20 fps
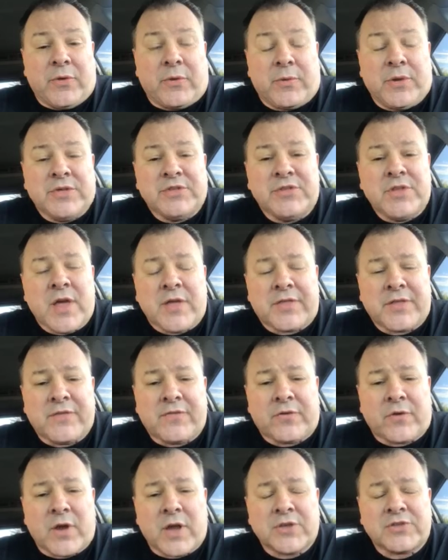there is nothing
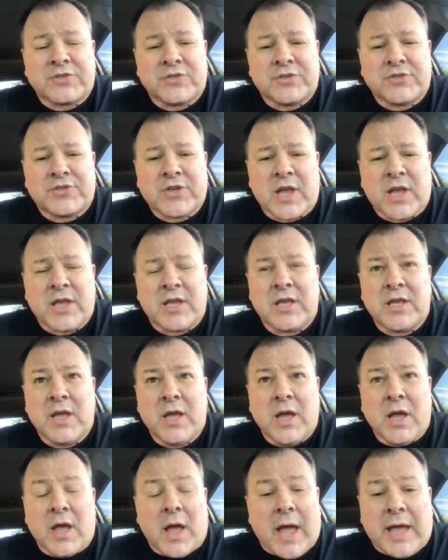for us to say
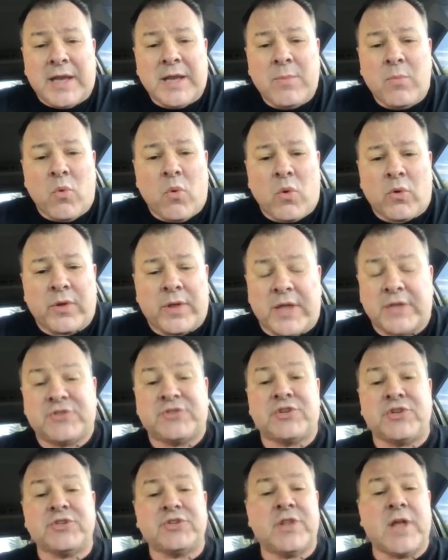anymore. It's
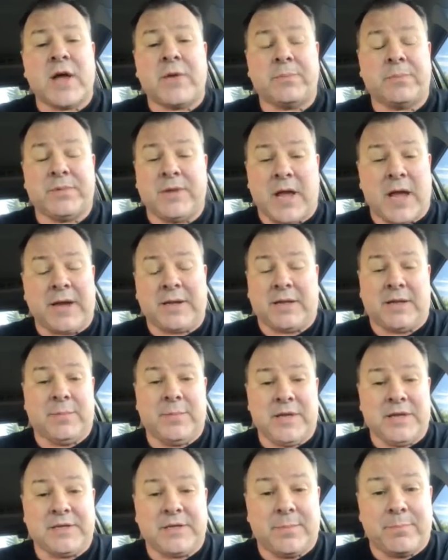just now not going to
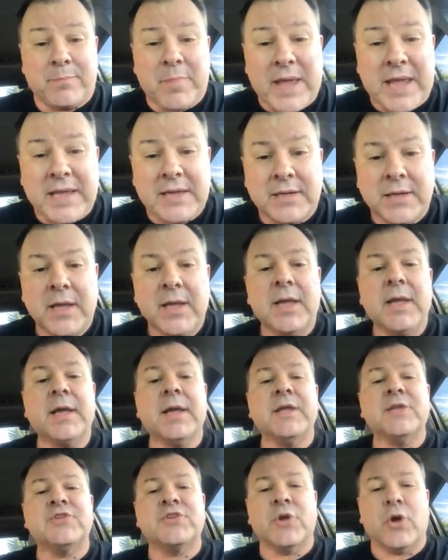be a debate.
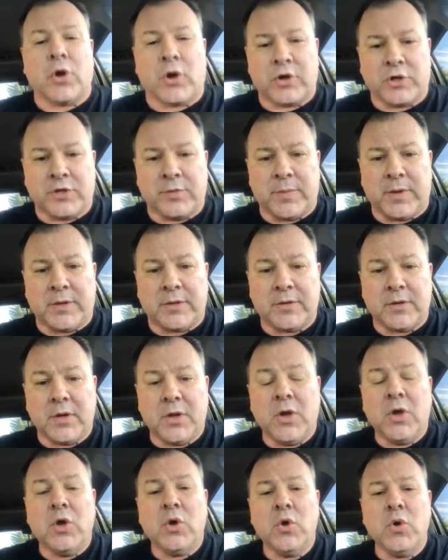It's an argument.
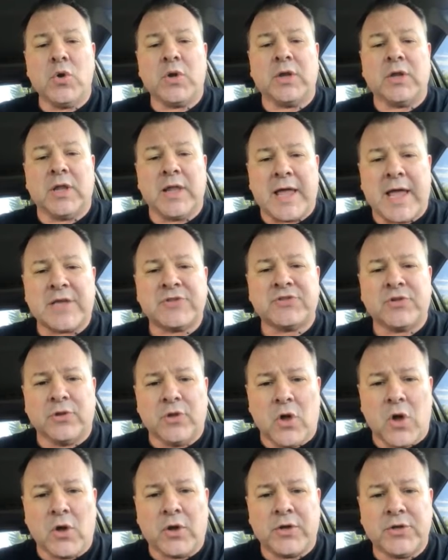Who can last the
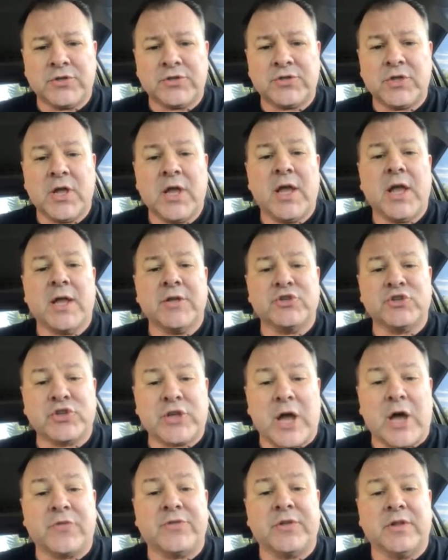longest and
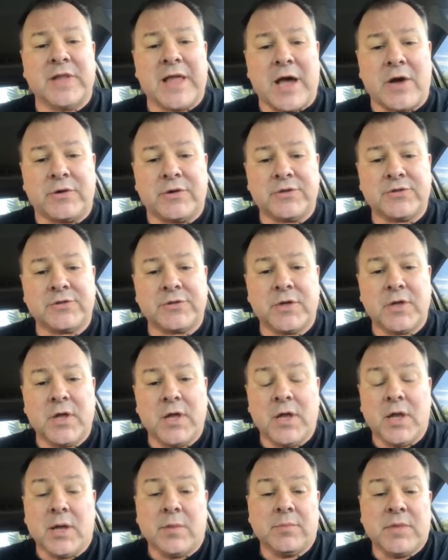shout the loudest?
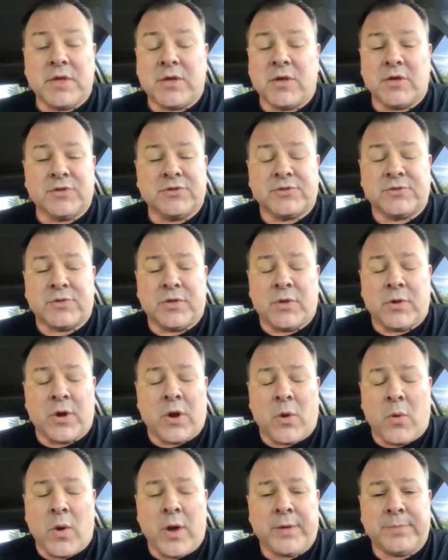Because you
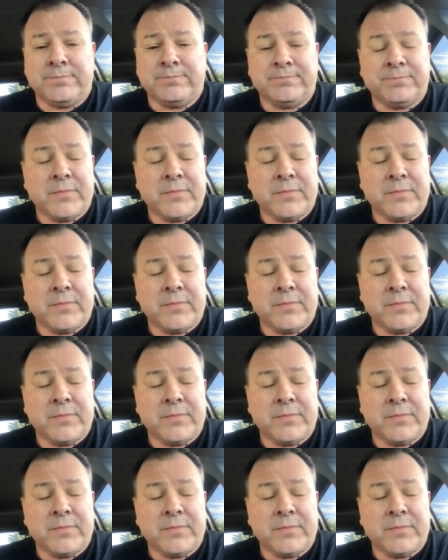know what?